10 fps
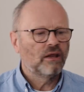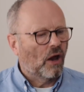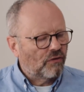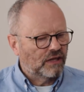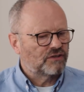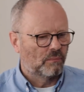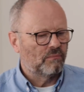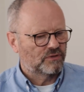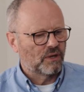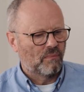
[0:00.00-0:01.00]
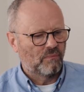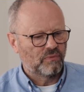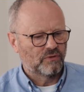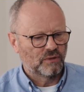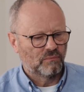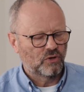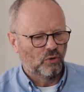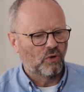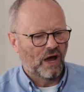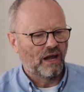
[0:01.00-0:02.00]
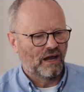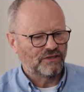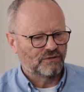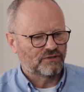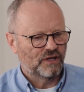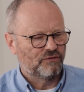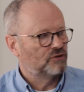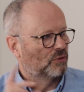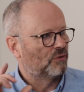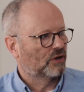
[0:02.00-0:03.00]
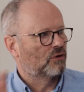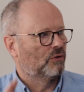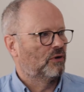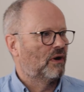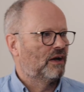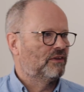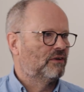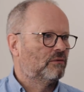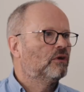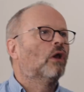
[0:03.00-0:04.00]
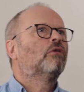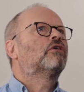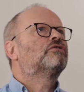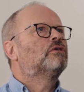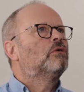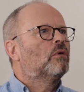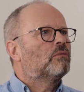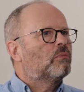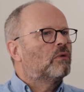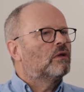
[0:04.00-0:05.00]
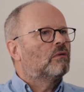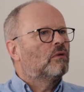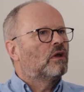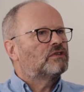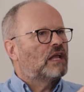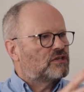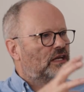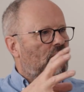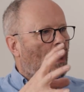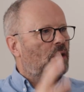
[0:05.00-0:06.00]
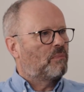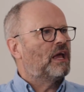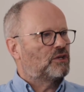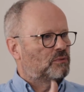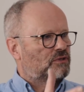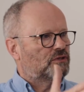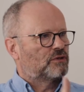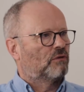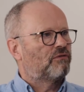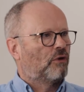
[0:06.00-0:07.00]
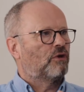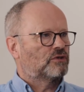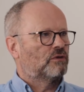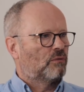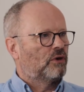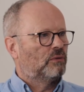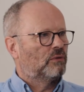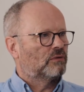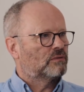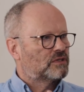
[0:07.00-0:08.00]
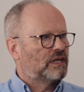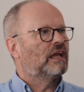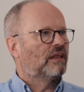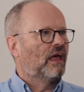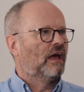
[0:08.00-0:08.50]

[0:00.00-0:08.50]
I think some cool highlights of stuff you saw that caught your eye. That because you were essentially I-Pace was the sort of focus of what you were seeing